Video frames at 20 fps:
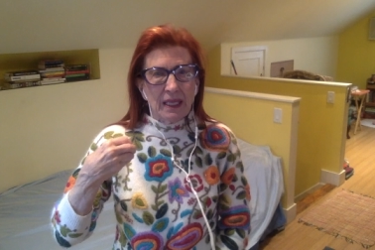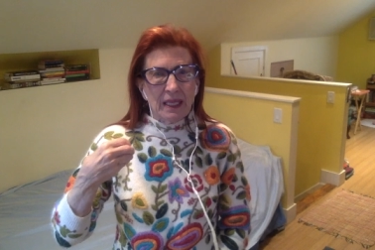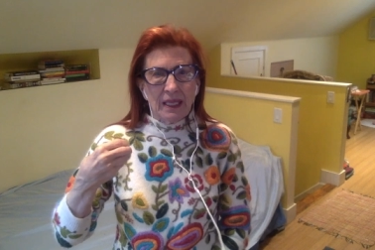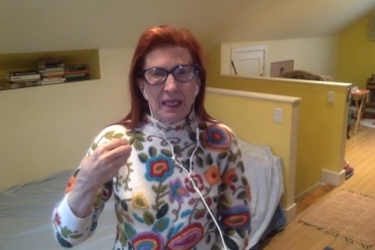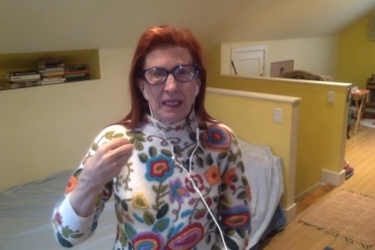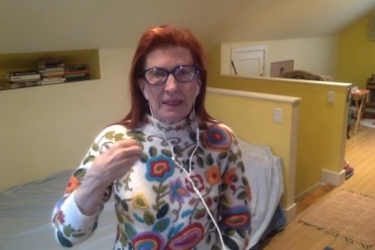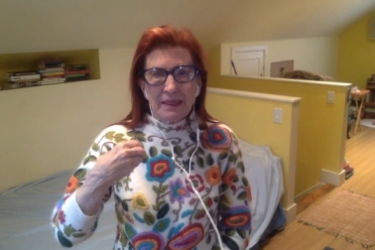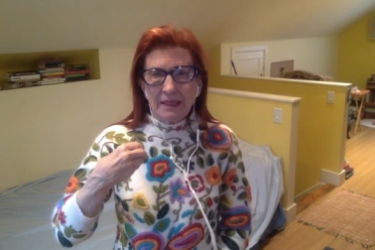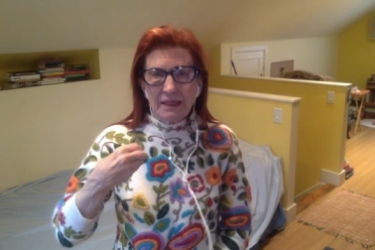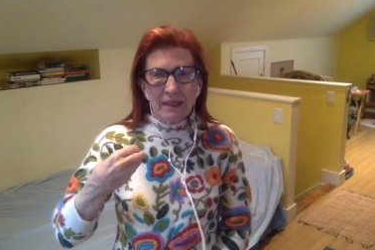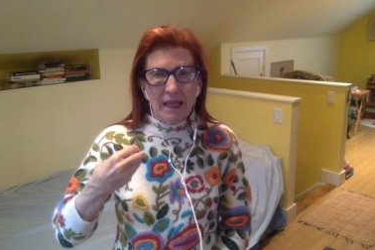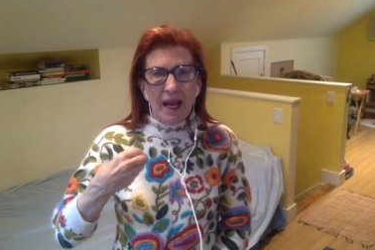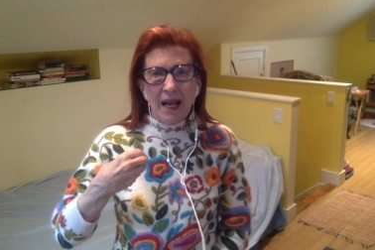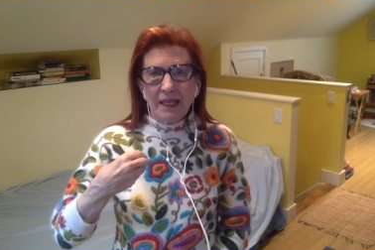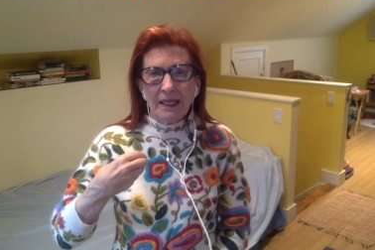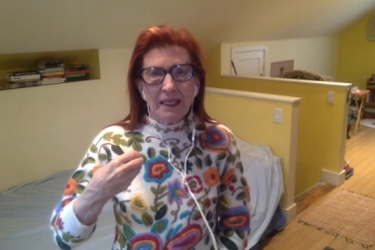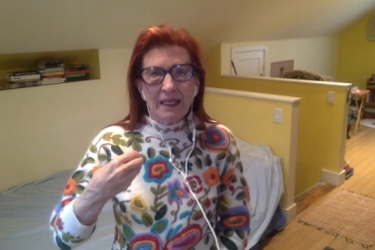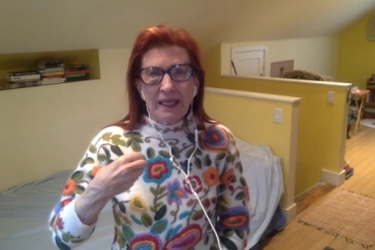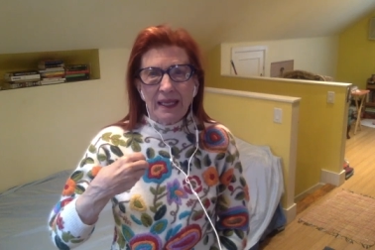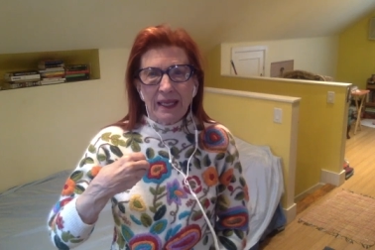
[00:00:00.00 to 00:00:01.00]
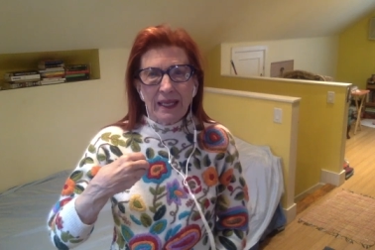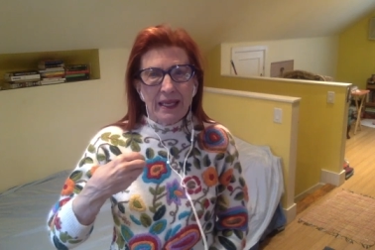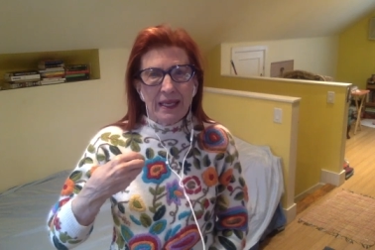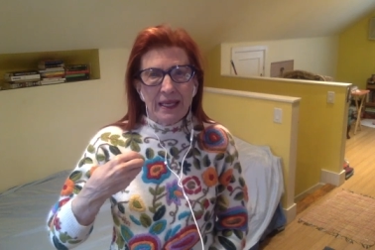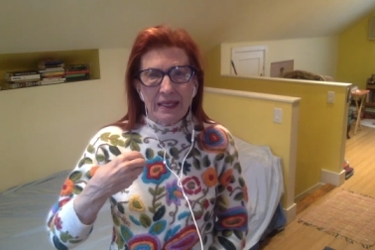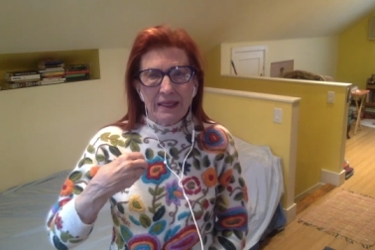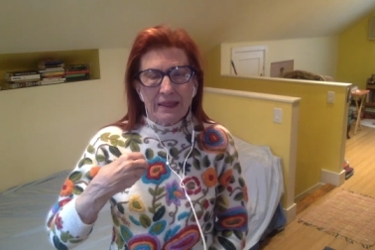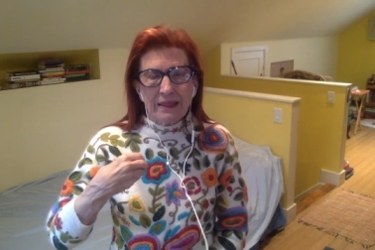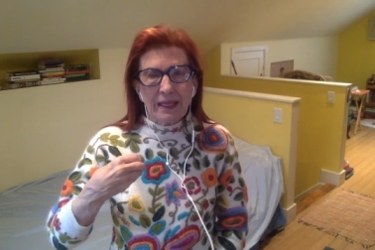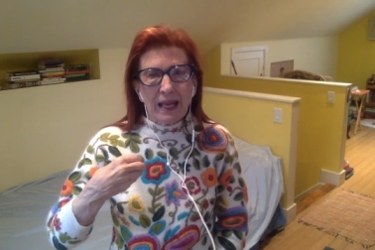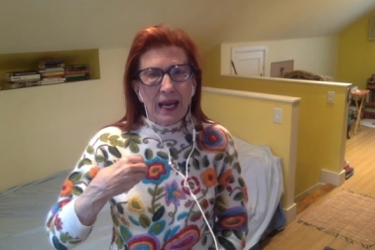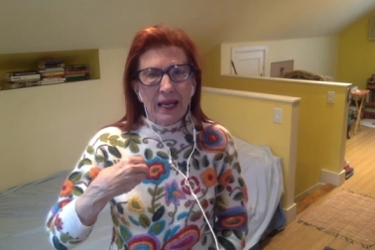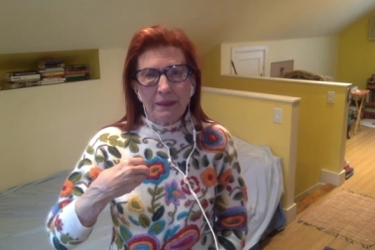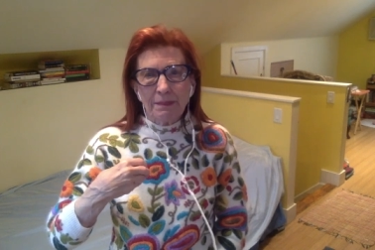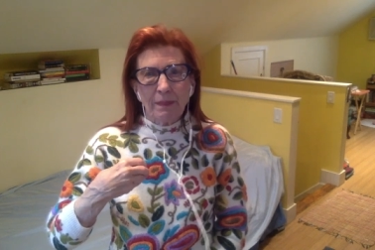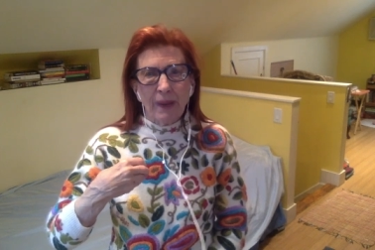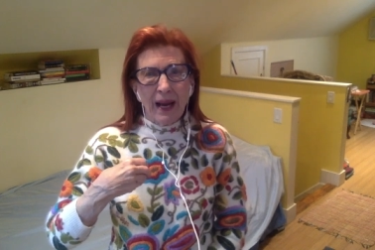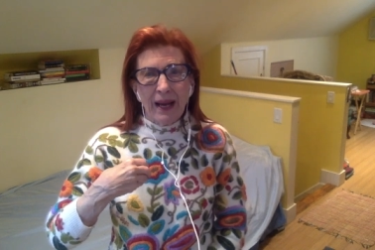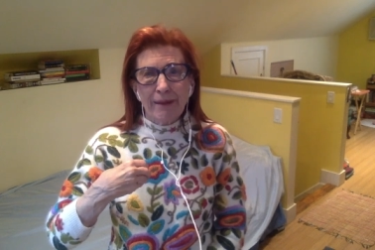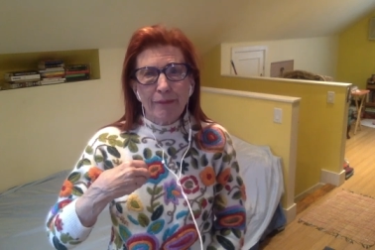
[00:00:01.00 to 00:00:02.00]
it's not going to get
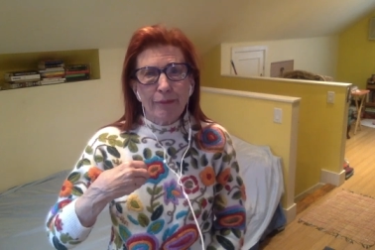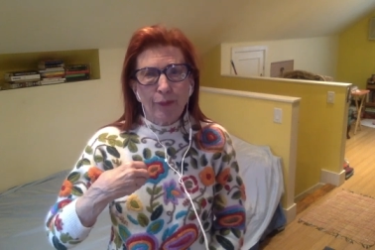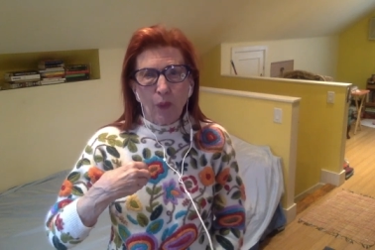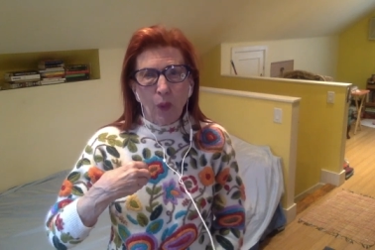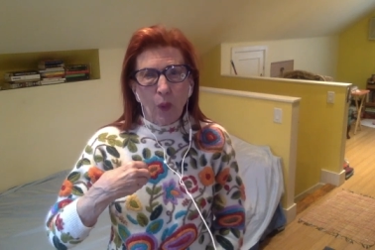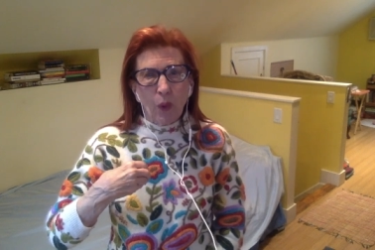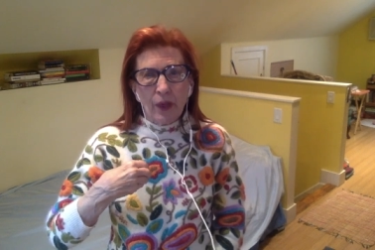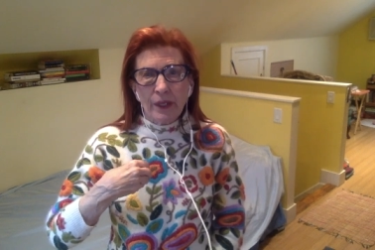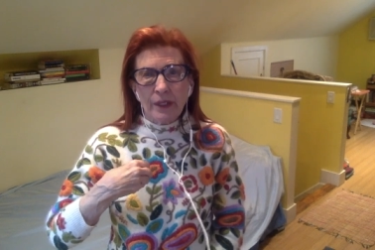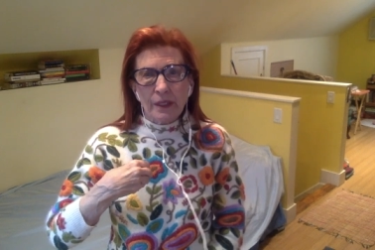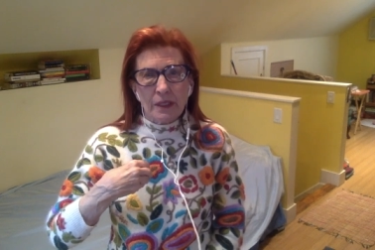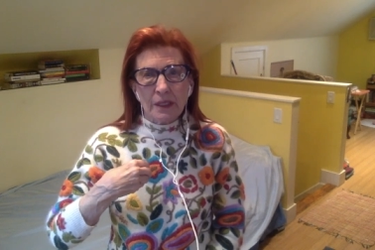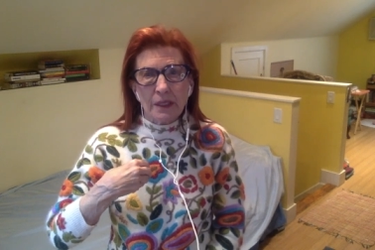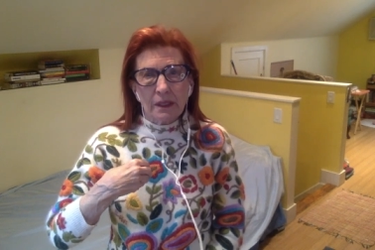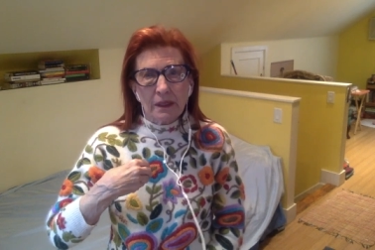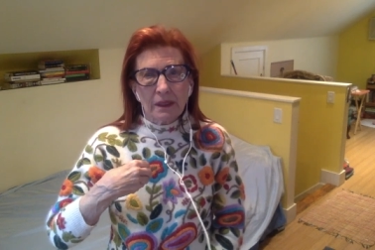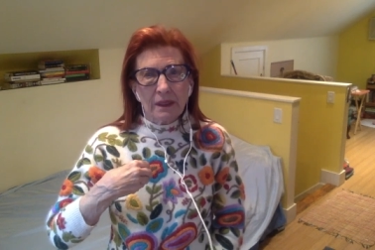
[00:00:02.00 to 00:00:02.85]
inside my fort.